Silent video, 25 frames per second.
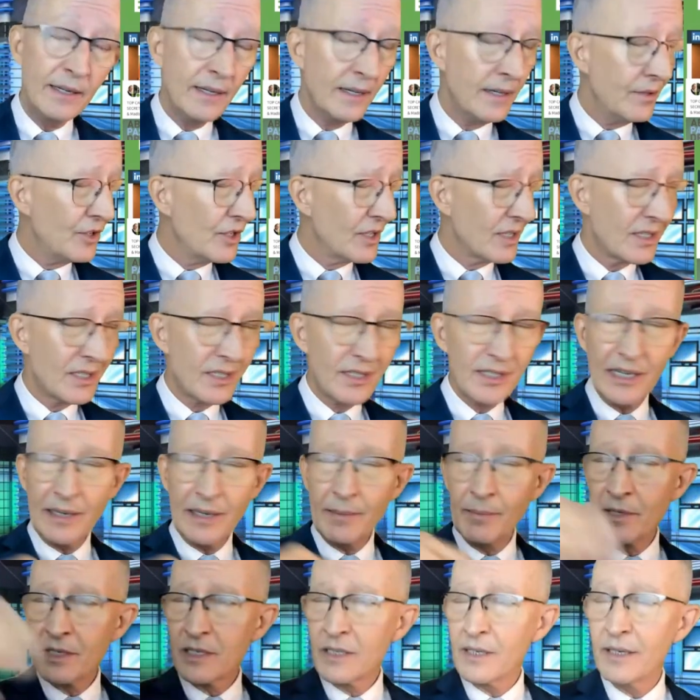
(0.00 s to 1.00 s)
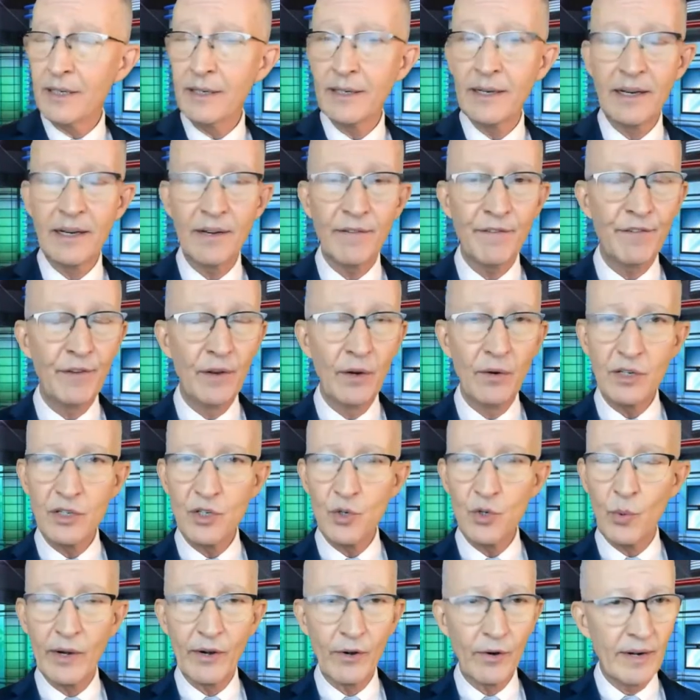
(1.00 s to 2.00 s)
you just seamlessly let it flow to
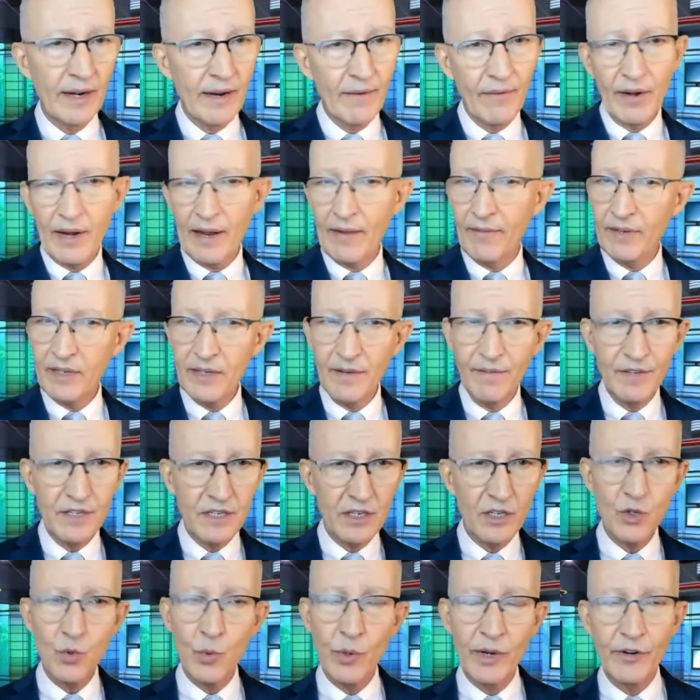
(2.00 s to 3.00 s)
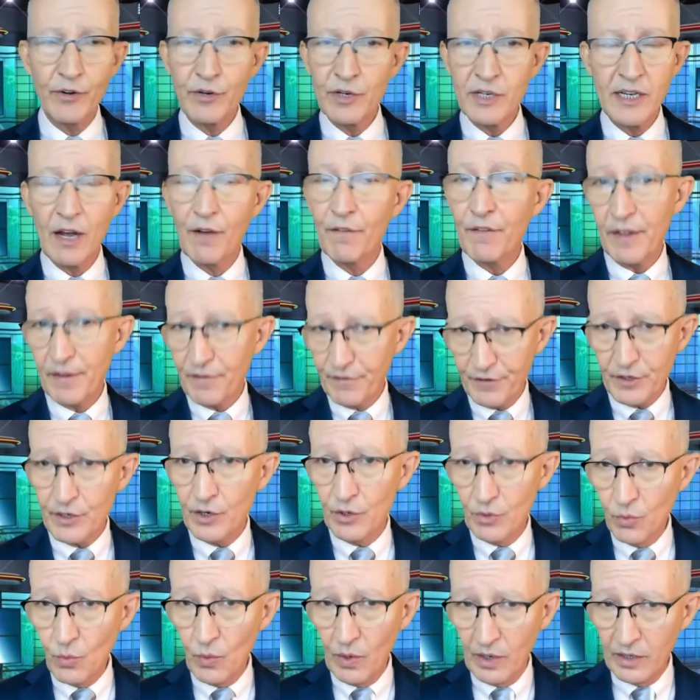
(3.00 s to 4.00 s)
Twitter, never having to visit Twitter yourself if you
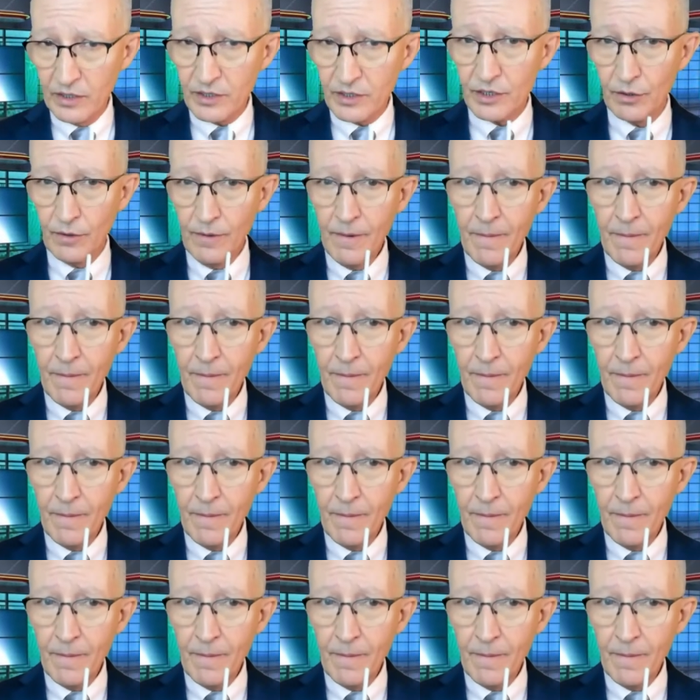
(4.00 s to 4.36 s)
don't want to.